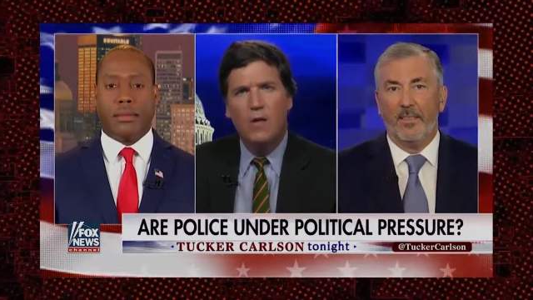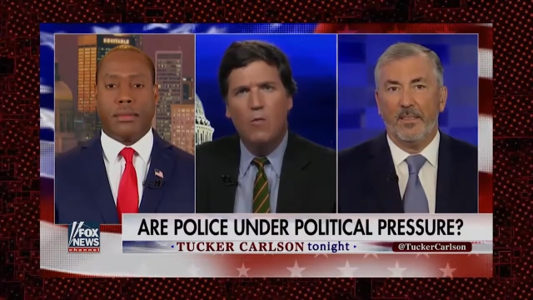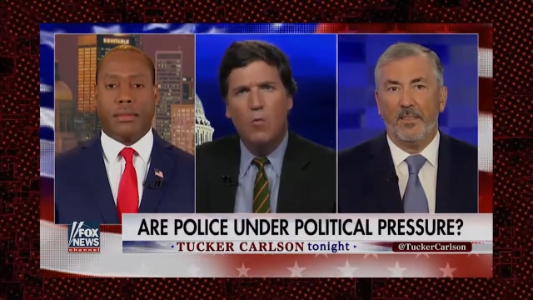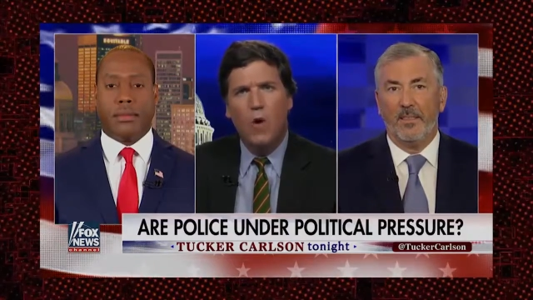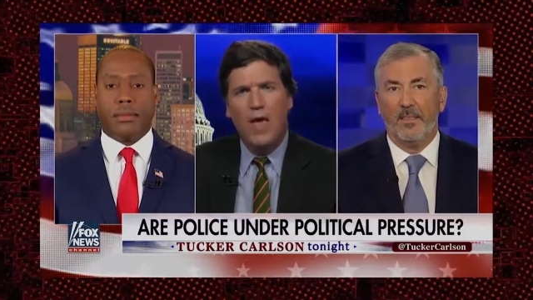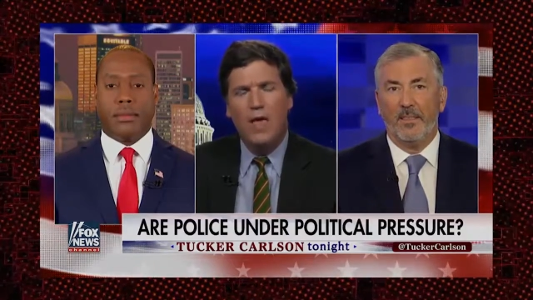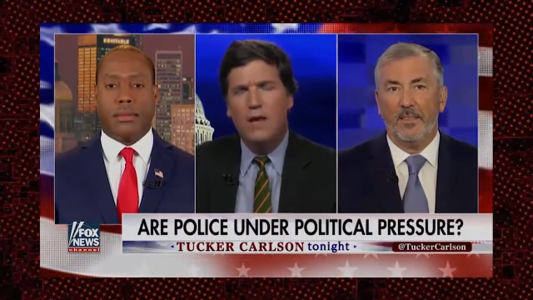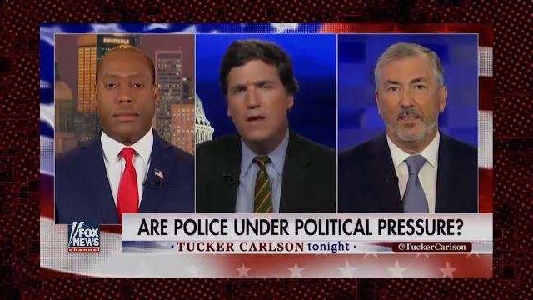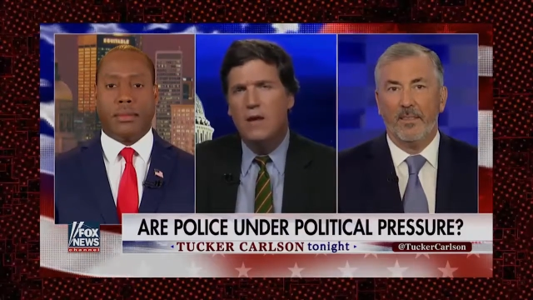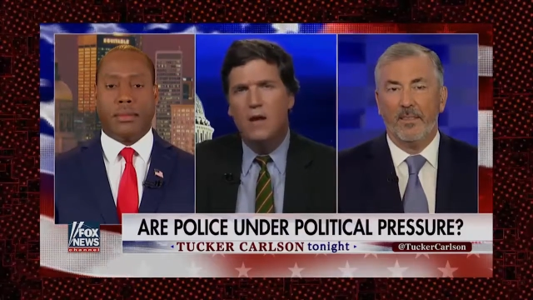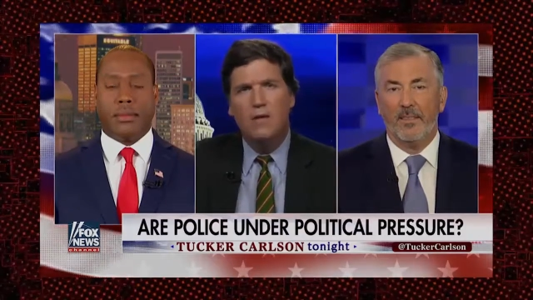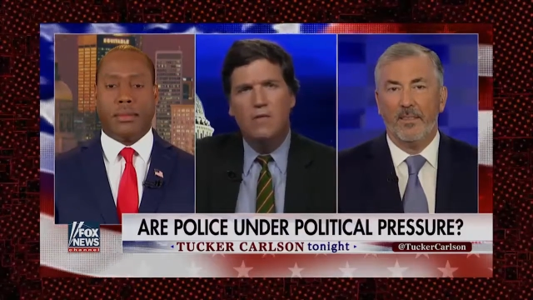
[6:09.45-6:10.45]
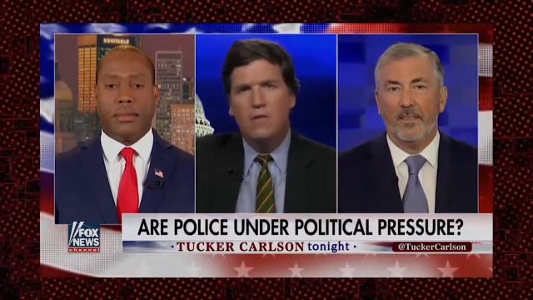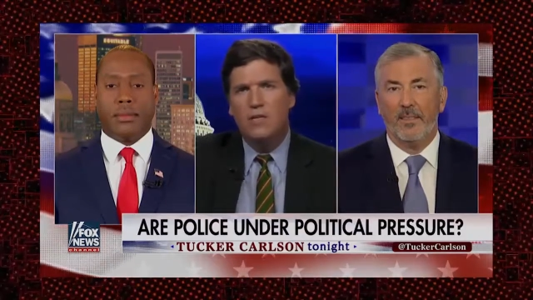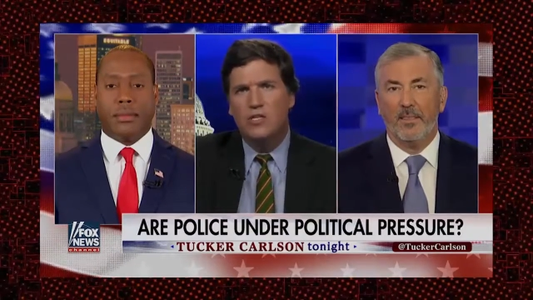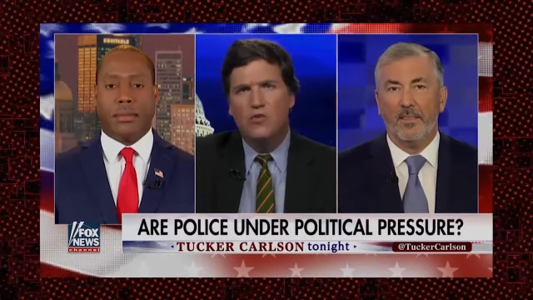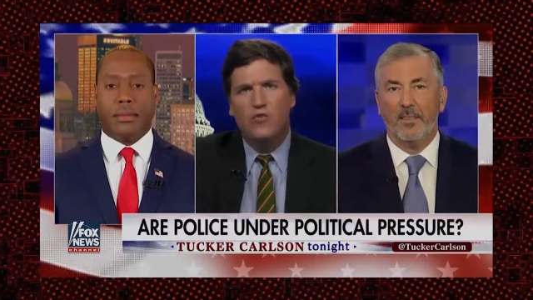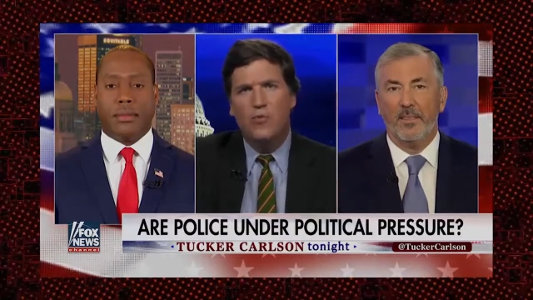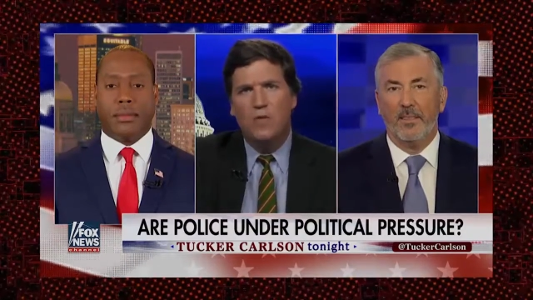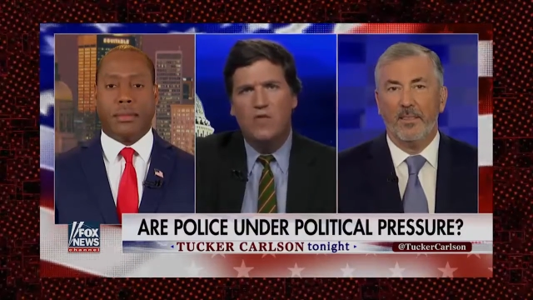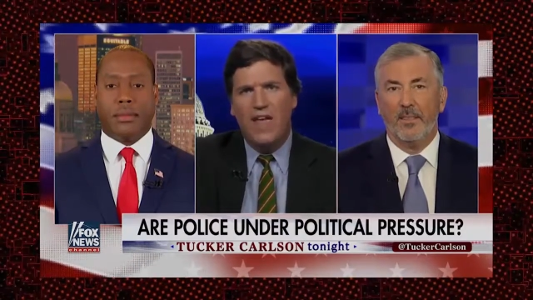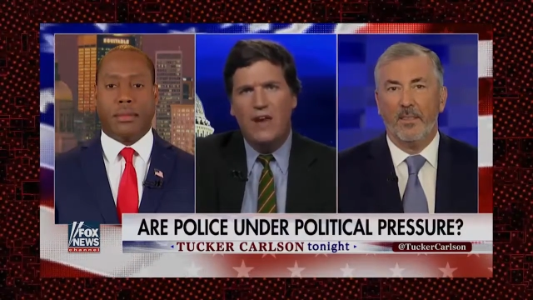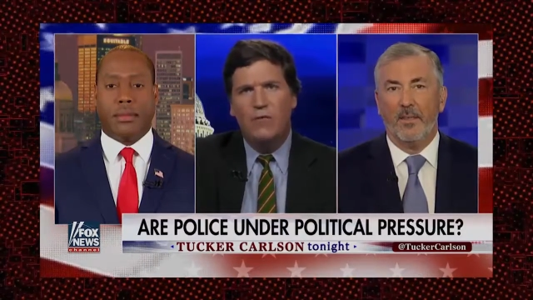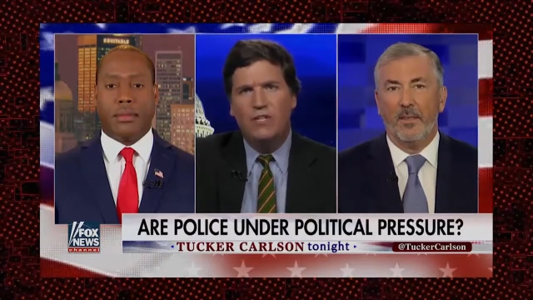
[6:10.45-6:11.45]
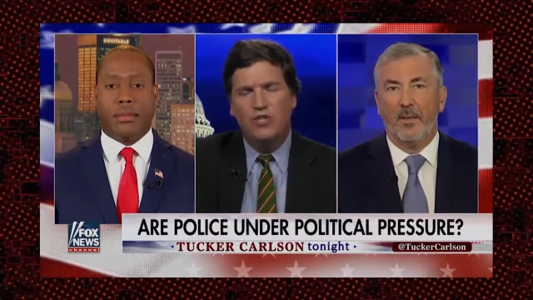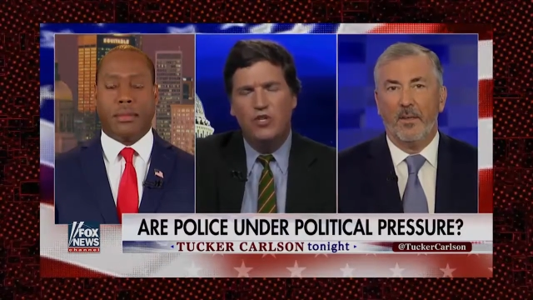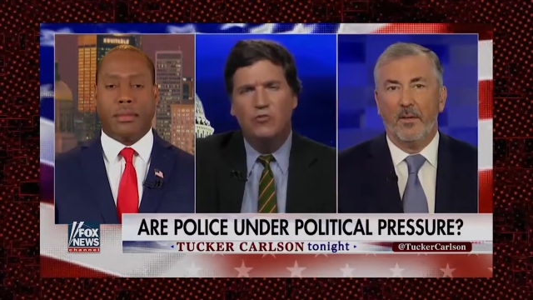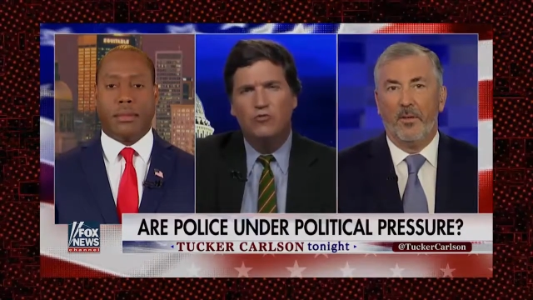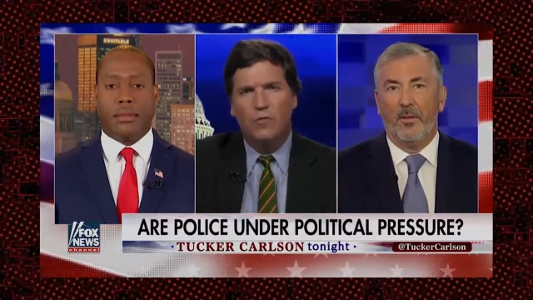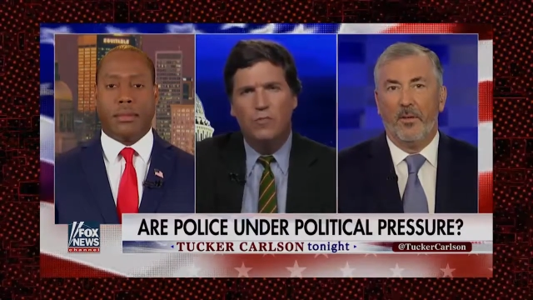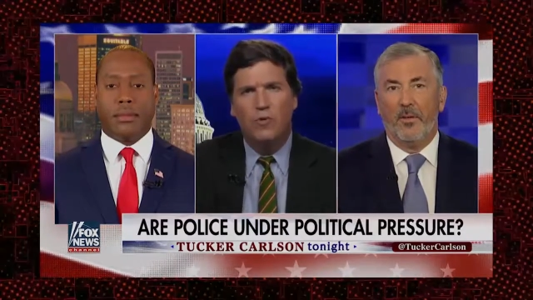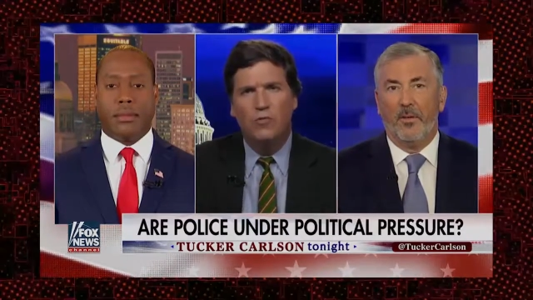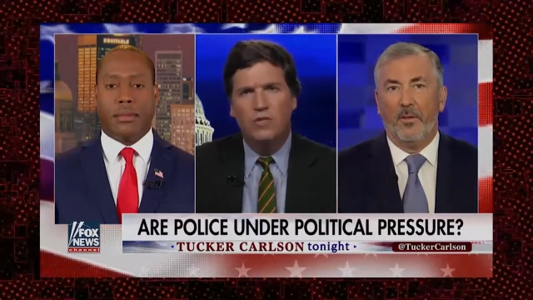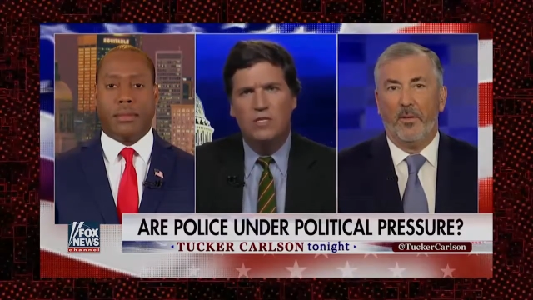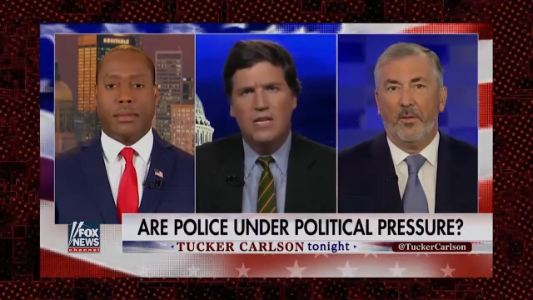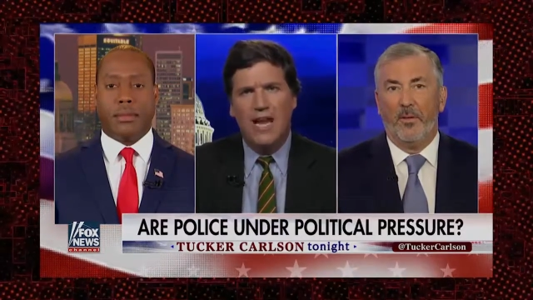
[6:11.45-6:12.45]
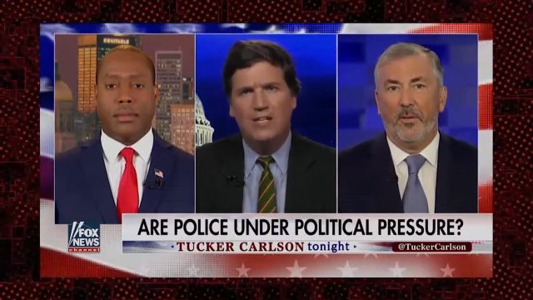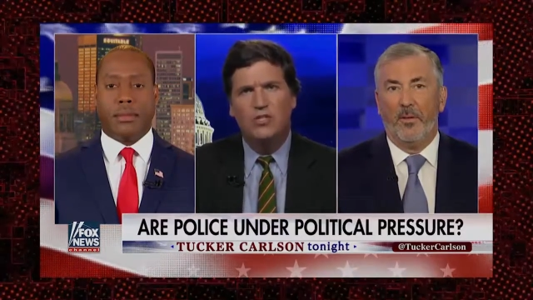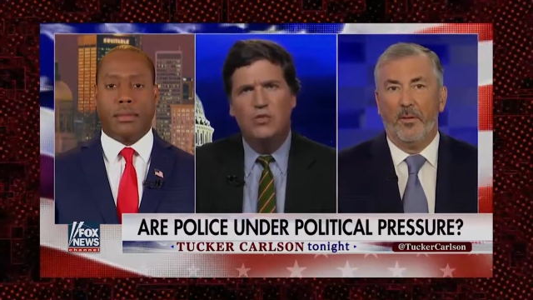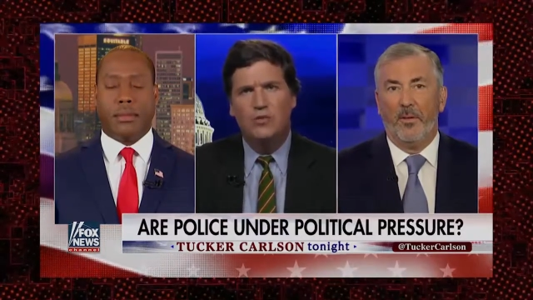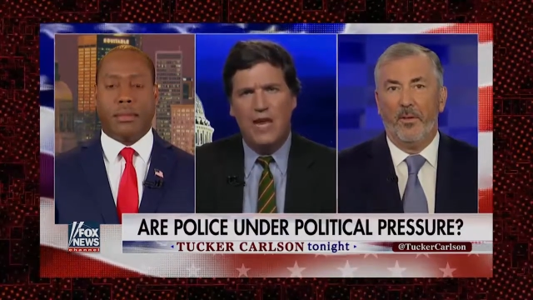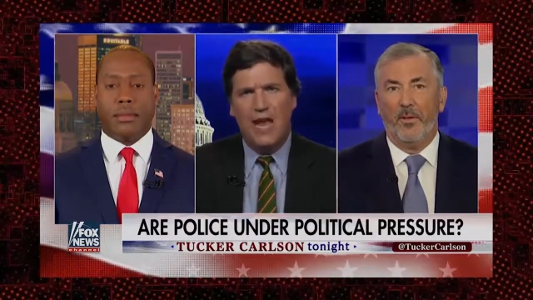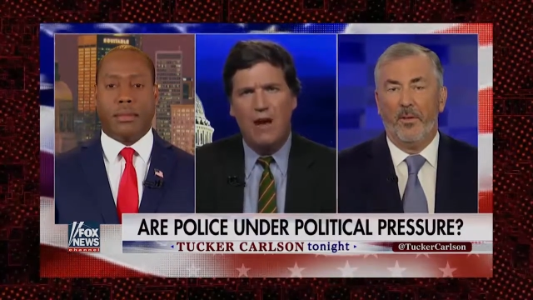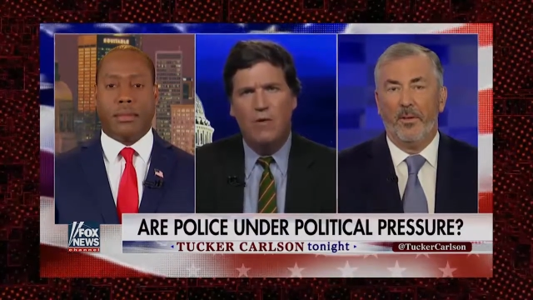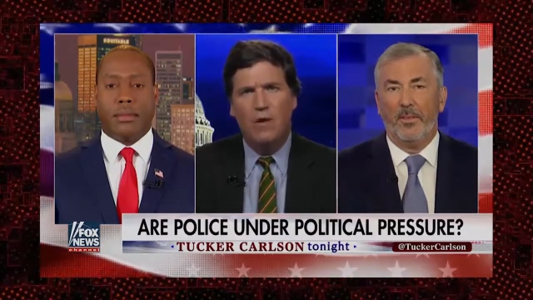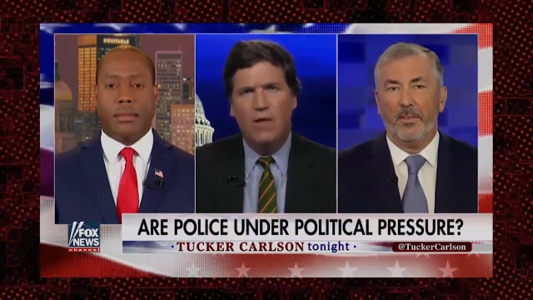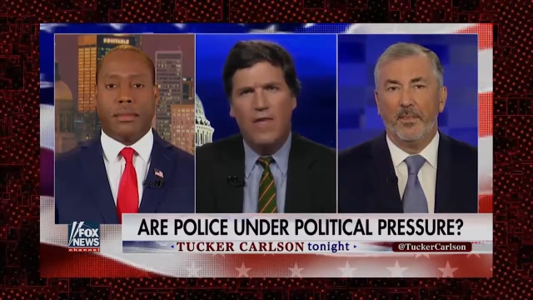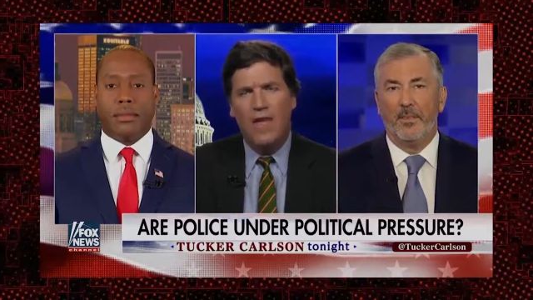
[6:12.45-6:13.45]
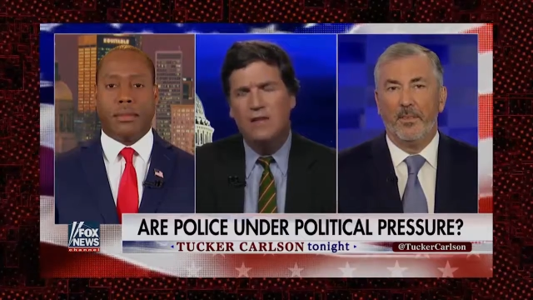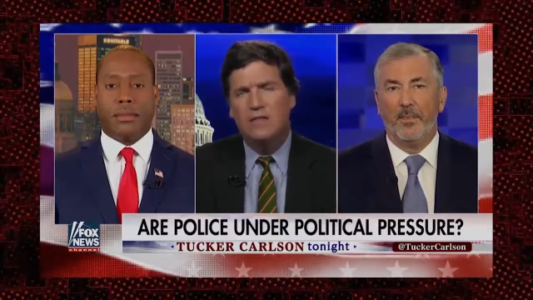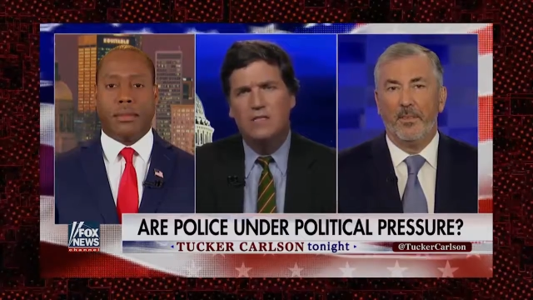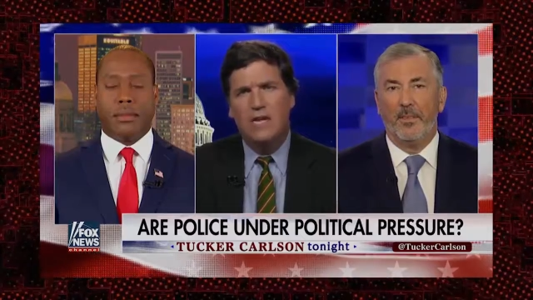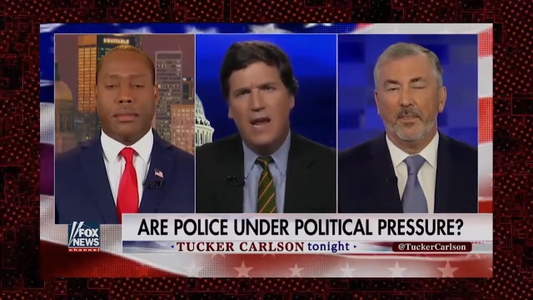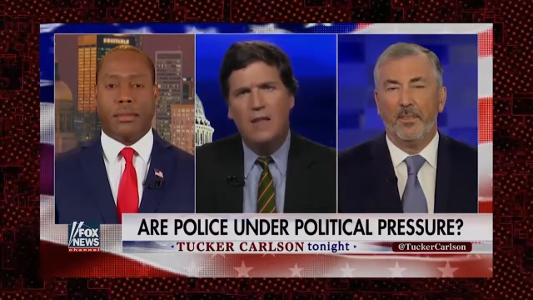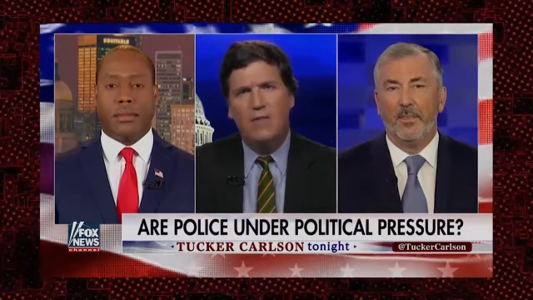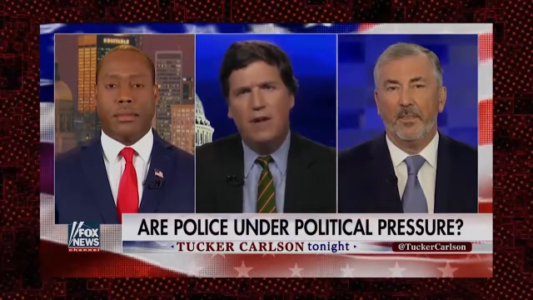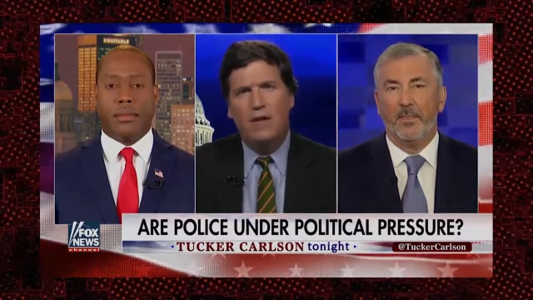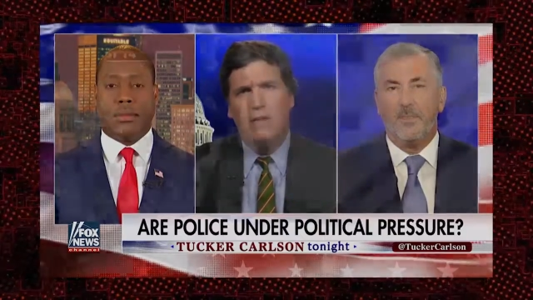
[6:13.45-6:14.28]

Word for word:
Speaker 1: when this group of angry children pulled the statue down and they had to stand there.